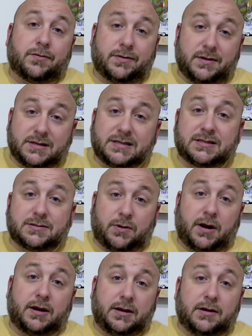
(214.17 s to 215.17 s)
this
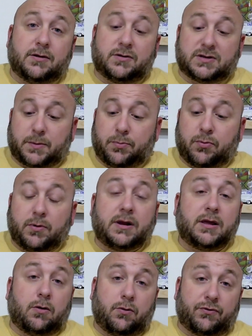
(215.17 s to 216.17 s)
right here is a
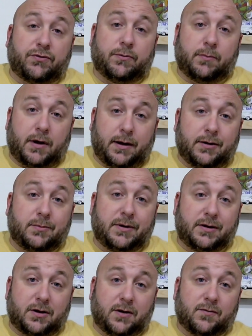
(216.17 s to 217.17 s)
pretty awesome Iron
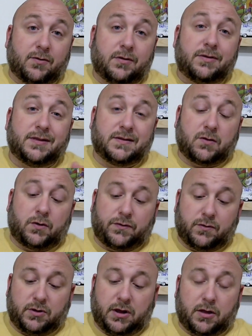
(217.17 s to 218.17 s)
Man cover that's
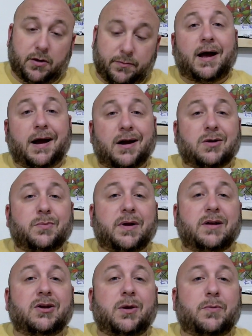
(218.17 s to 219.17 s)
also yellow. Iron
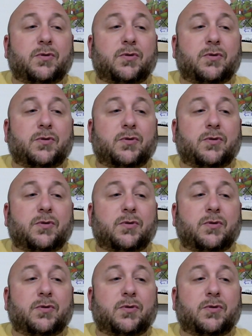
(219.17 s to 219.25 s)
Man number